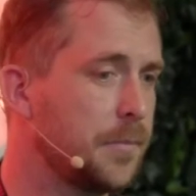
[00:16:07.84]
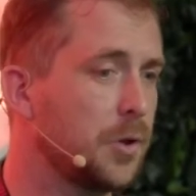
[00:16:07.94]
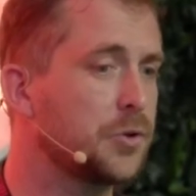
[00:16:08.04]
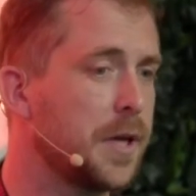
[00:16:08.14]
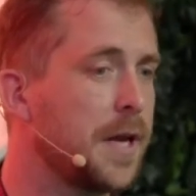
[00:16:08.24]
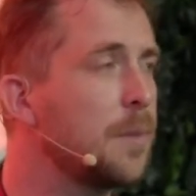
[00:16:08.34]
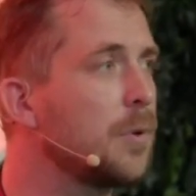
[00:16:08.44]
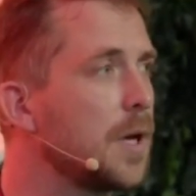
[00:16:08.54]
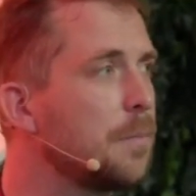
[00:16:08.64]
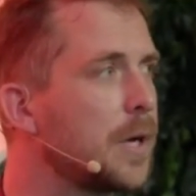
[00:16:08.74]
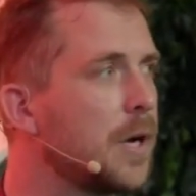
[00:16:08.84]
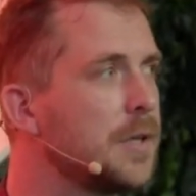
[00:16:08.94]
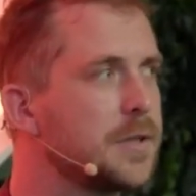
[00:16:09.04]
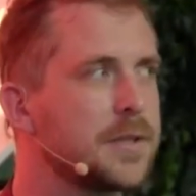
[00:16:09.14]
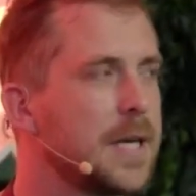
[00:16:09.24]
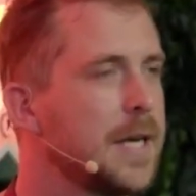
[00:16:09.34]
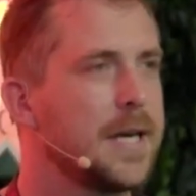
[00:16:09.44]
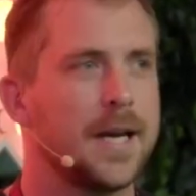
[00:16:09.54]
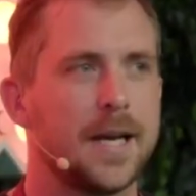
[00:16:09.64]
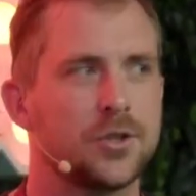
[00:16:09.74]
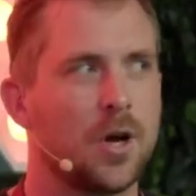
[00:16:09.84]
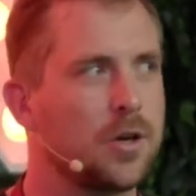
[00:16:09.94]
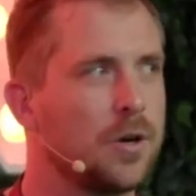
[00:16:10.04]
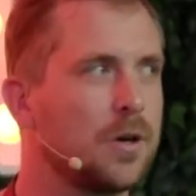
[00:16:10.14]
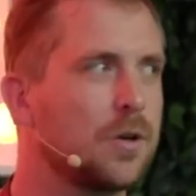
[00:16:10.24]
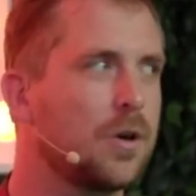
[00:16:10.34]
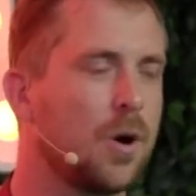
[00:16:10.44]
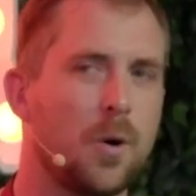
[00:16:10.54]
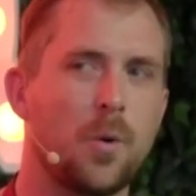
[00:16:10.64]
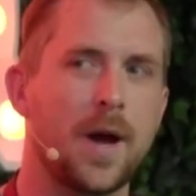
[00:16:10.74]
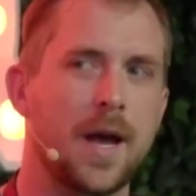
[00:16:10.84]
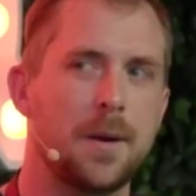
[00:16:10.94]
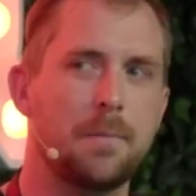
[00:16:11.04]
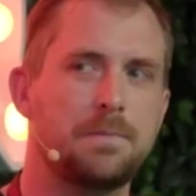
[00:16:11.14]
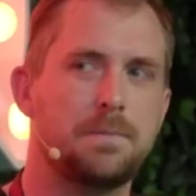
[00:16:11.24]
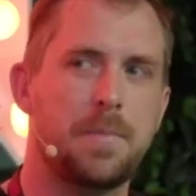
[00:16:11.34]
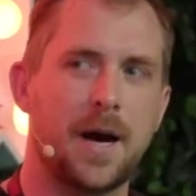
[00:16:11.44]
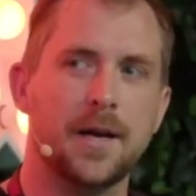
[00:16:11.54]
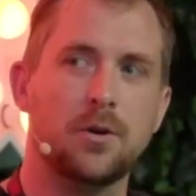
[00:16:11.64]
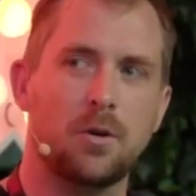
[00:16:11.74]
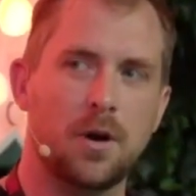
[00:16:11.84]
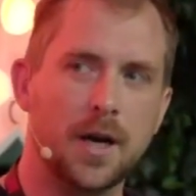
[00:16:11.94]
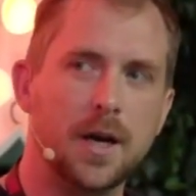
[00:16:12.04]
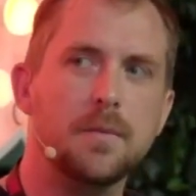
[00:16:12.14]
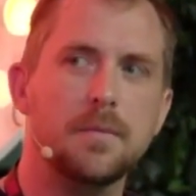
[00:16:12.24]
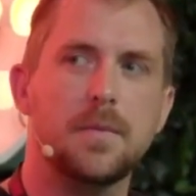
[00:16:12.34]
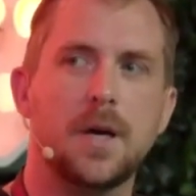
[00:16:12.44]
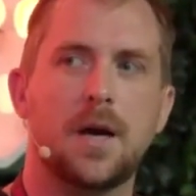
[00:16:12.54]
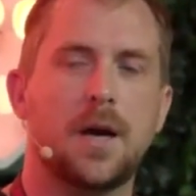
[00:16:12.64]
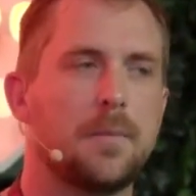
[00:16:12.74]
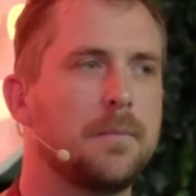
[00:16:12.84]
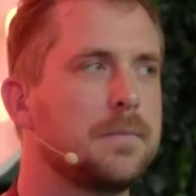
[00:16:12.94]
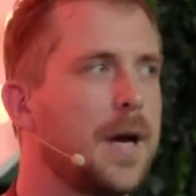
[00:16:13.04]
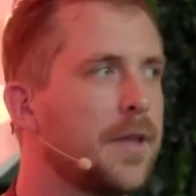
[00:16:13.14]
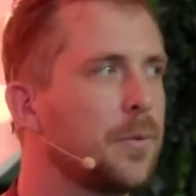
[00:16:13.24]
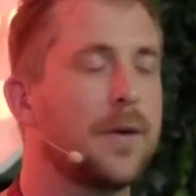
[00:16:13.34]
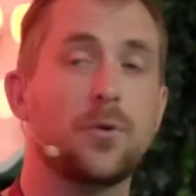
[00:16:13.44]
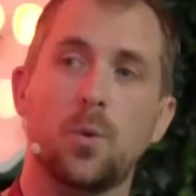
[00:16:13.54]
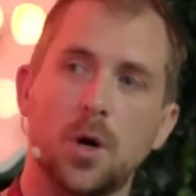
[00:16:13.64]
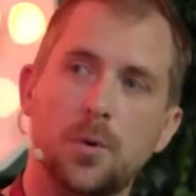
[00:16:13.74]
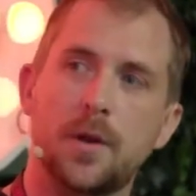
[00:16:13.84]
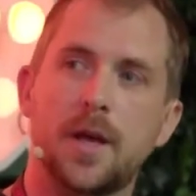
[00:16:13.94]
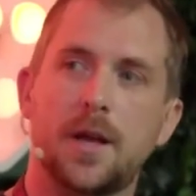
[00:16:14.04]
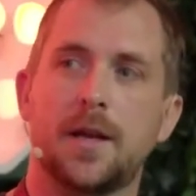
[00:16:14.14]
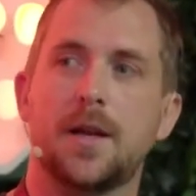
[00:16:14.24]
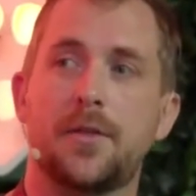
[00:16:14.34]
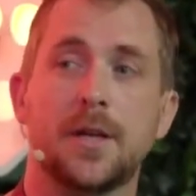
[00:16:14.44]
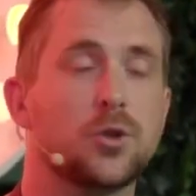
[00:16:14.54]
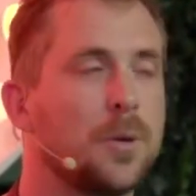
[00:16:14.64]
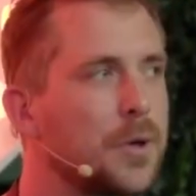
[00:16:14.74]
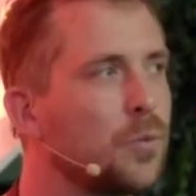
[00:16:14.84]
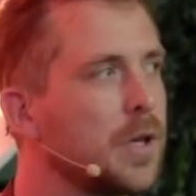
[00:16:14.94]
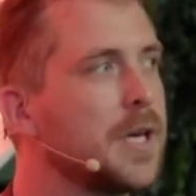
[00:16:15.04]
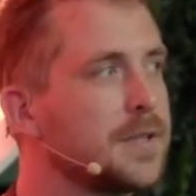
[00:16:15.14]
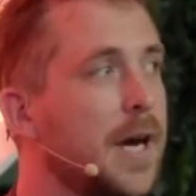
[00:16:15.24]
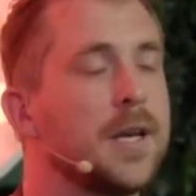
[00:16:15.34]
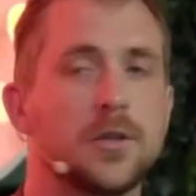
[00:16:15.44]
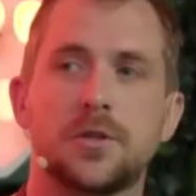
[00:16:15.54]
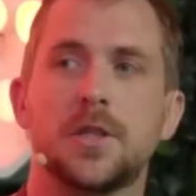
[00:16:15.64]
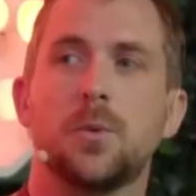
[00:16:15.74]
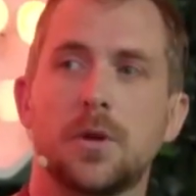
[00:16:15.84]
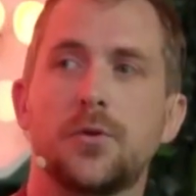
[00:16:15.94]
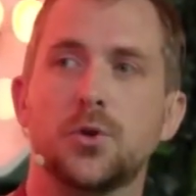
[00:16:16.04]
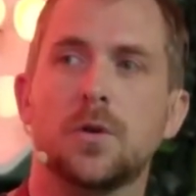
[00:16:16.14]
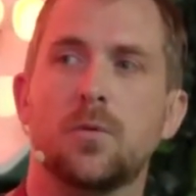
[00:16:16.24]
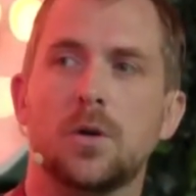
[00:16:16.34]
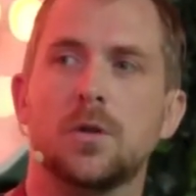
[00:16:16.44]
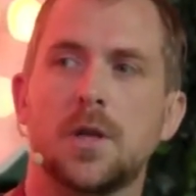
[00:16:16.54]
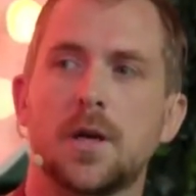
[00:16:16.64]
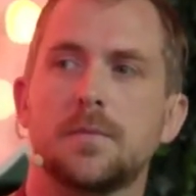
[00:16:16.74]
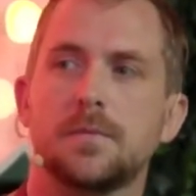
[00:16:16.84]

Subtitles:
enable it, because it's not going to go away by ignoring it. I think we have to work with it, and I think it's going to be really exciting to see what the future of work looks like.